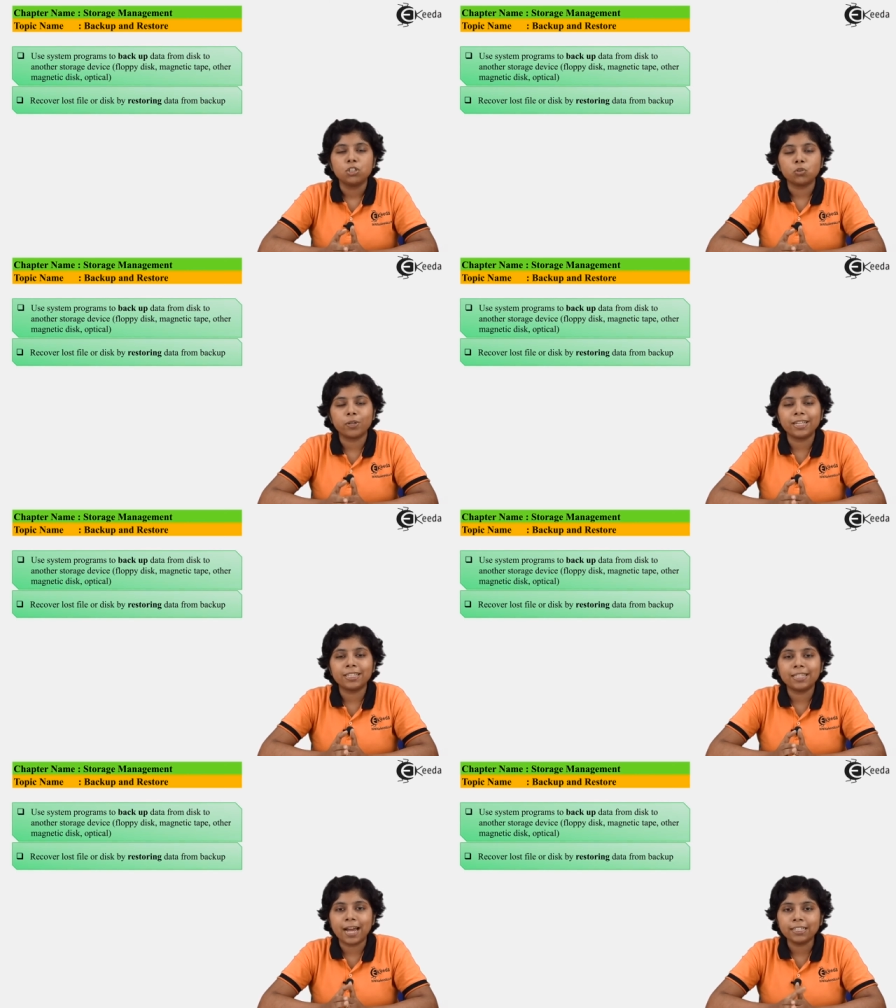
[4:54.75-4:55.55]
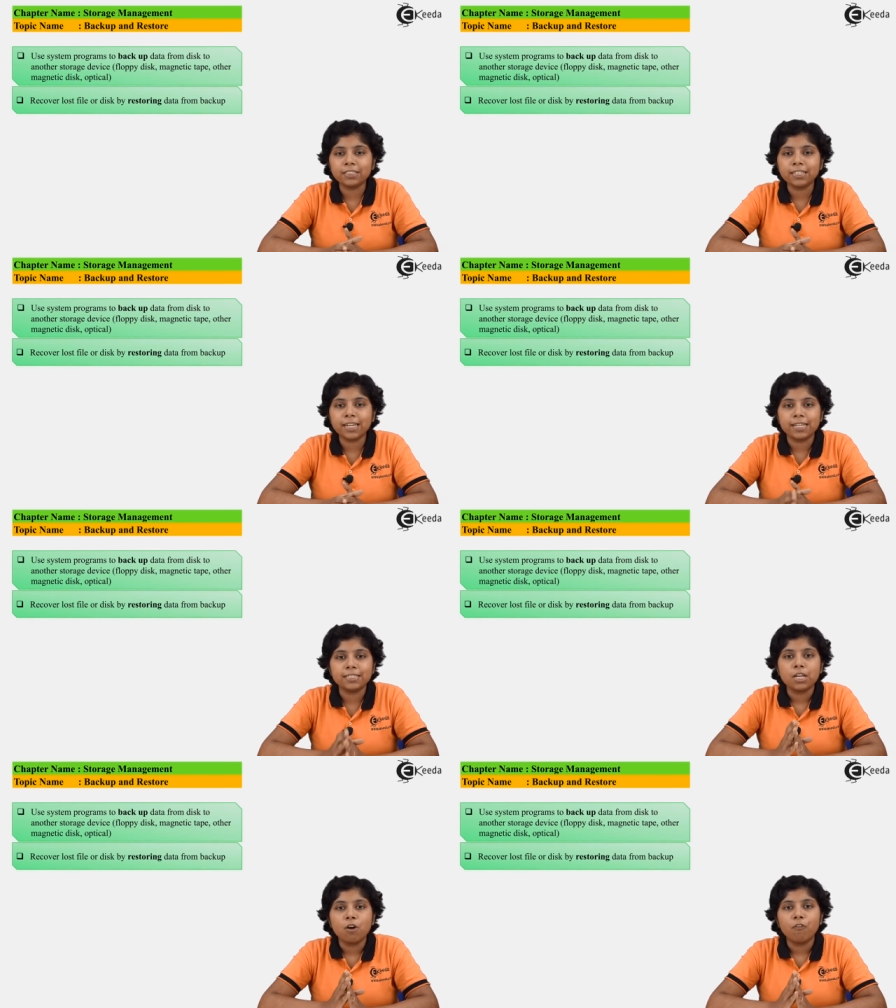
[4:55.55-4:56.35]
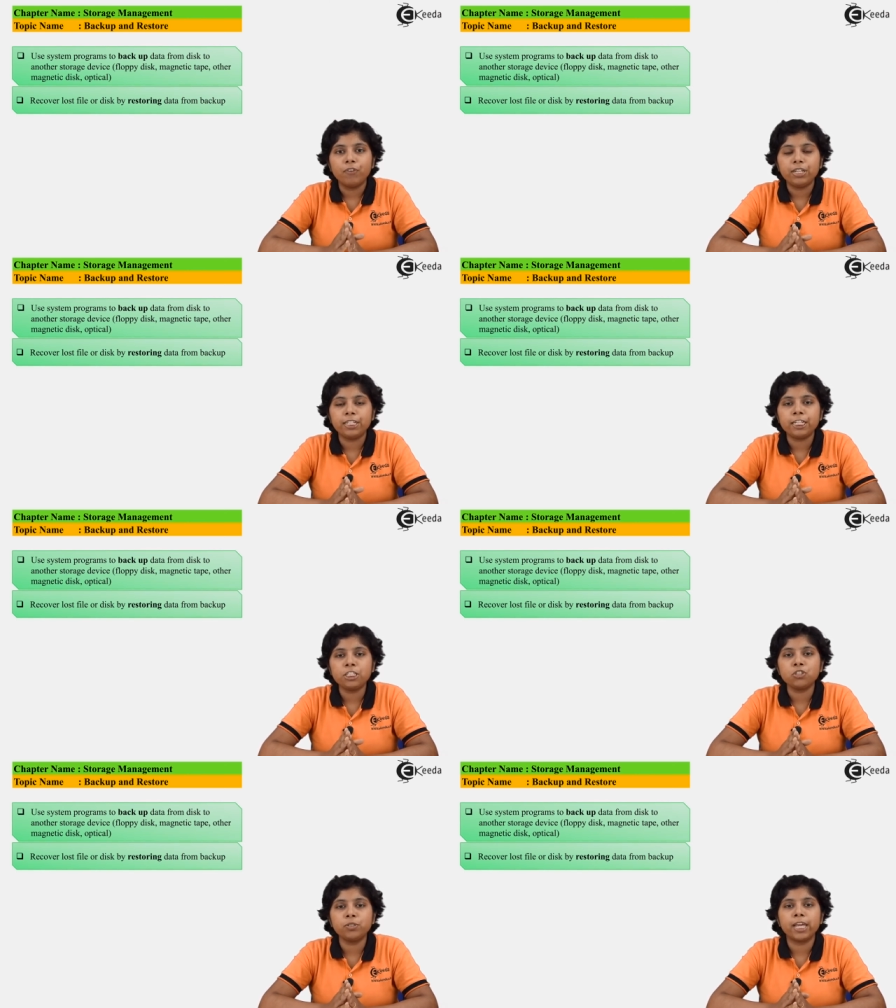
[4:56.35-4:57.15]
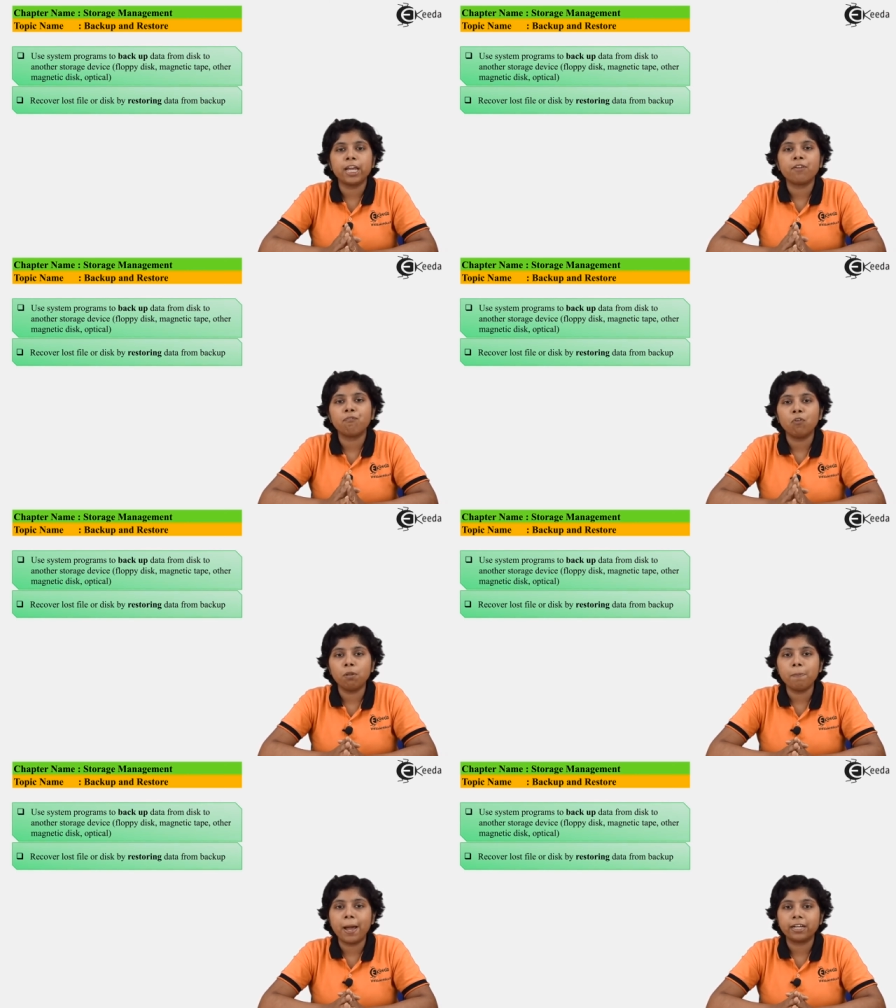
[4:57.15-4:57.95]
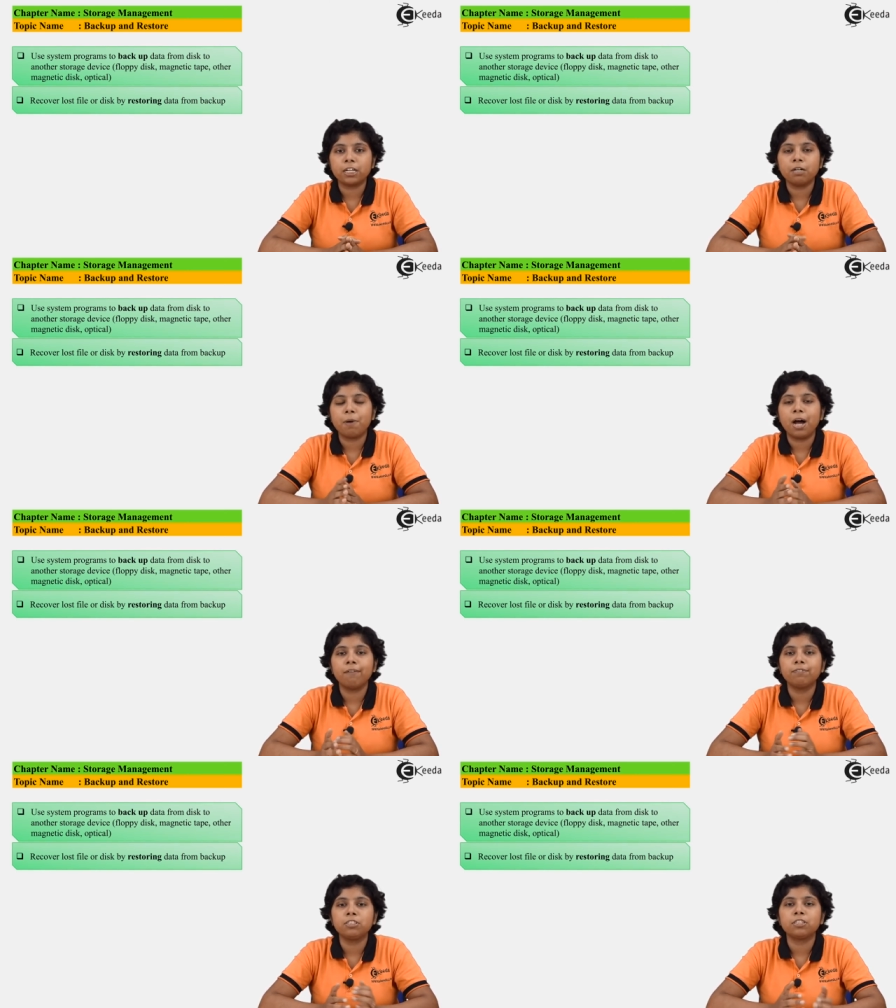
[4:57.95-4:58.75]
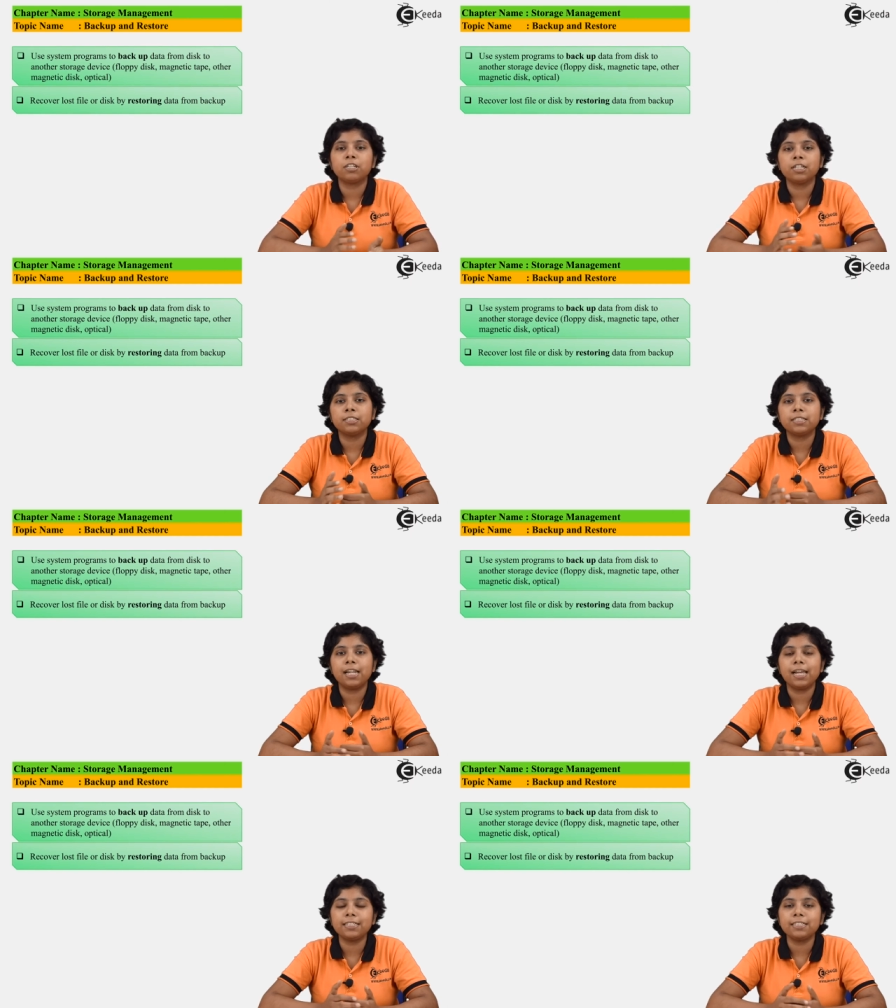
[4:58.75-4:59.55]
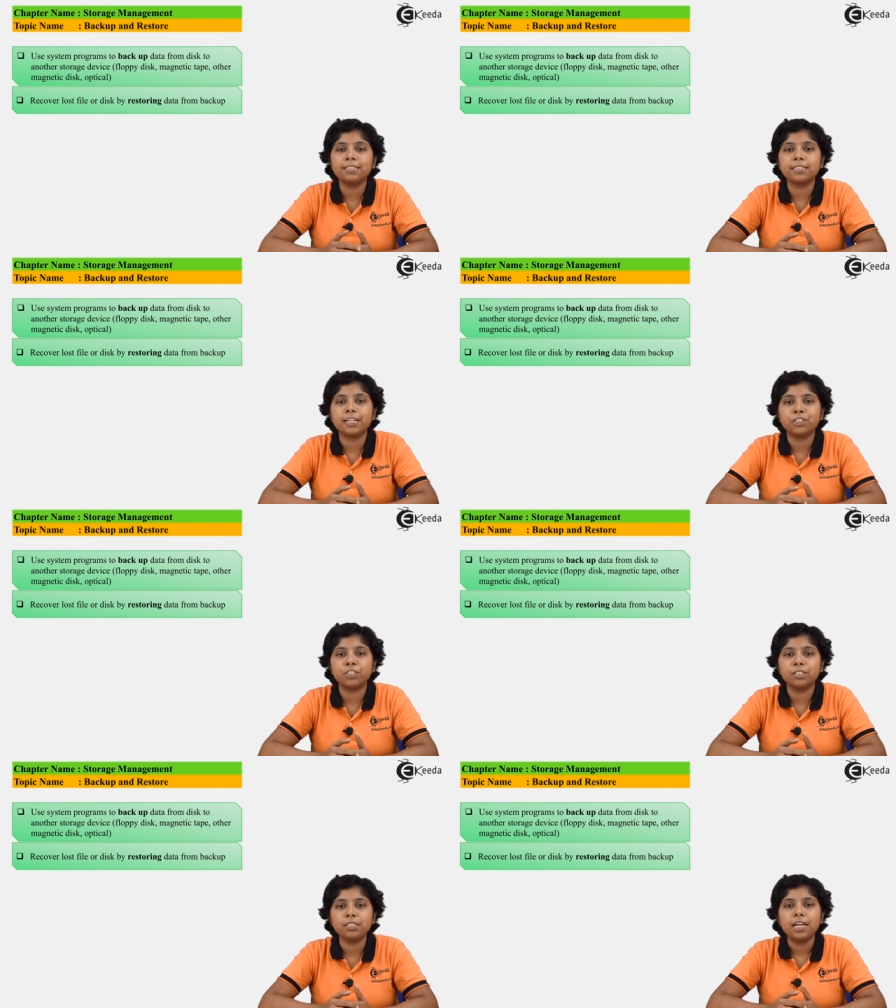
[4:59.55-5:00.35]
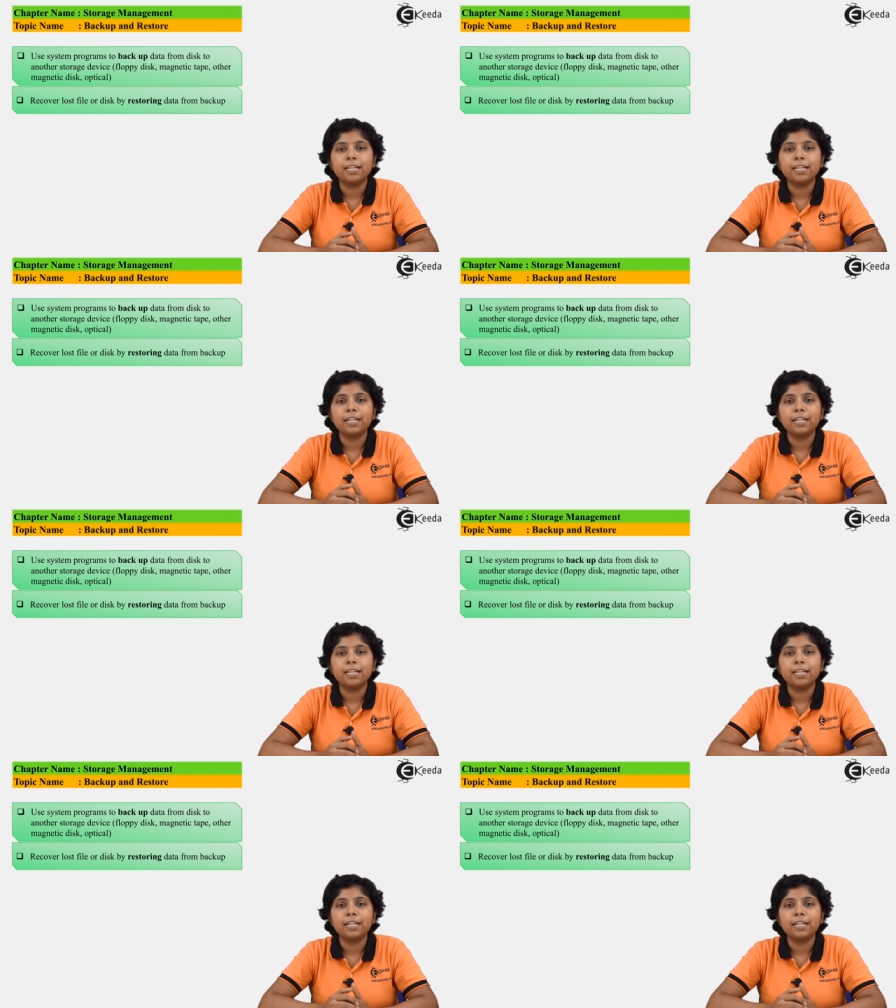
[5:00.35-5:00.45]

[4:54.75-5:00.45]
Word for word: So in that case, we need to get full backup after a selected session